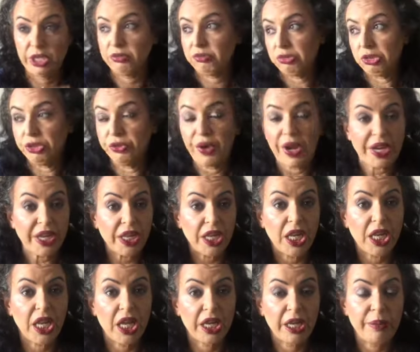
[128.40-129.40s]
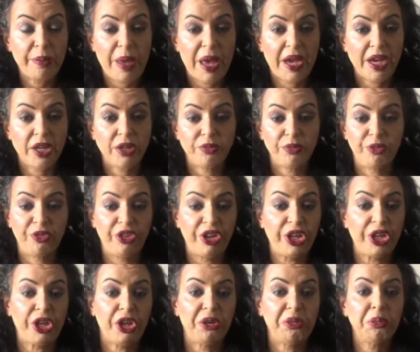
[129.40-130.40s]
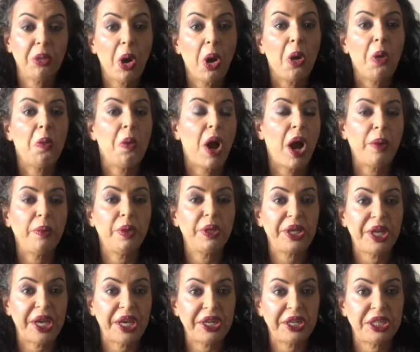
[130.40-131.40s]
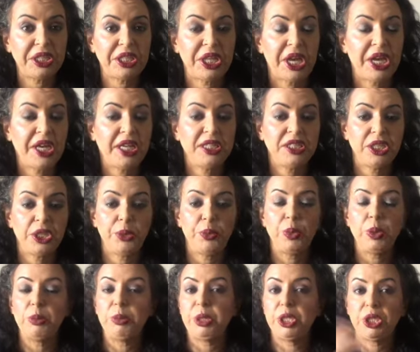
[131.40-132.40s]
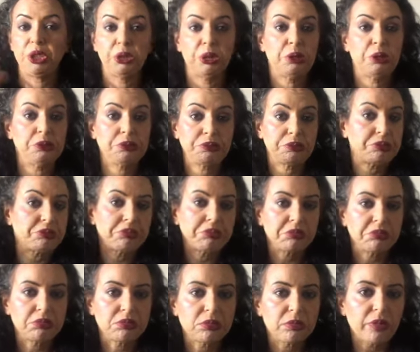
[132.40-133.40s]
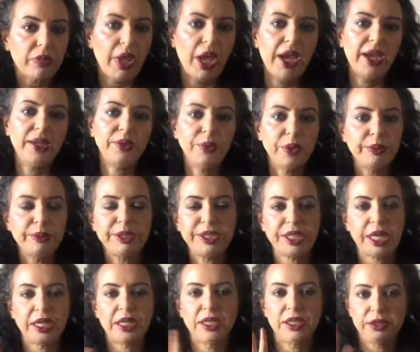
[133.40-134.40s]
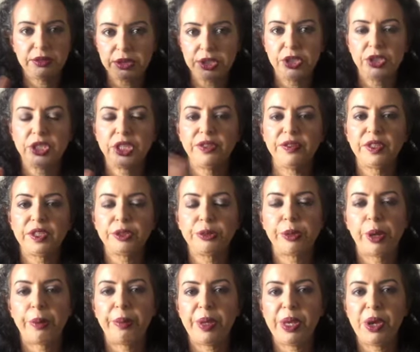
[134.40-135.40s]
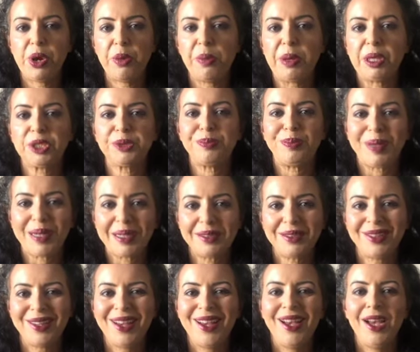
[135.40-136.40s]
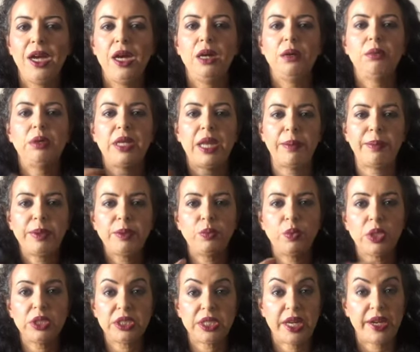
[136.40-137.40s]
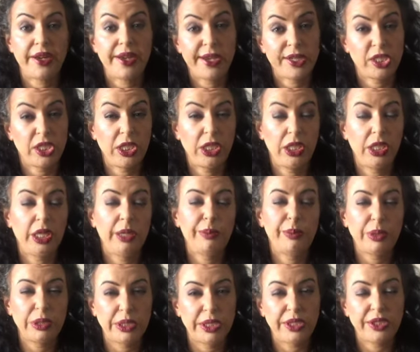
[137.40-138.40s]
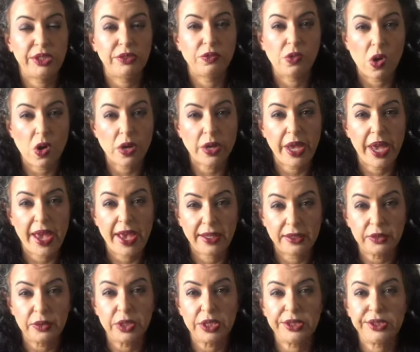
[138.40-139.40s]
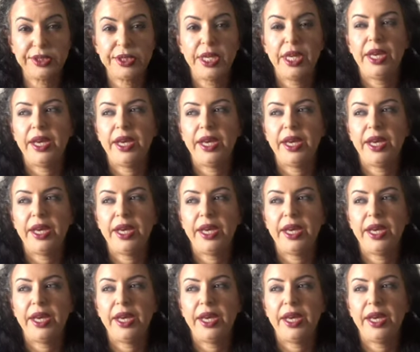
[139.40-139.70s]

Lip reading: the regular lucky bag thinking, oh, I will get it and it will be, you know, it will be done, you know, delivered to my PO box. But what happened was I actually put in the wrong address,